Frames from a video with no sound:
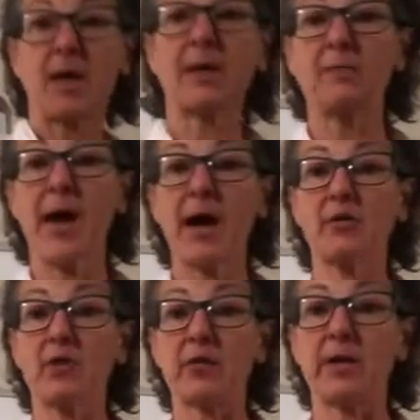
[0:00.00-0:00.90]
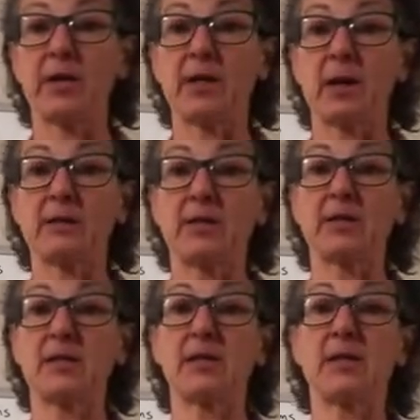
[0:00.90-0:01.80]
and
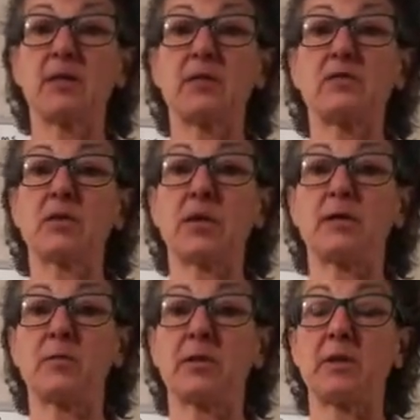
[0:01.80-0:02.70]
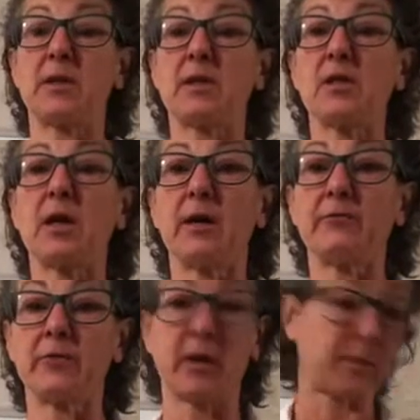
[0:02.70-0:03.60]
macroeconomics, this is the other textbook that I
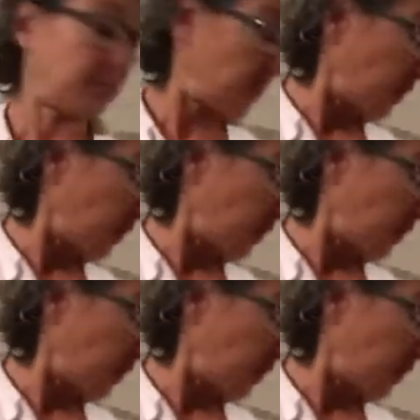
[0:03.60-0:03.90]
taught from.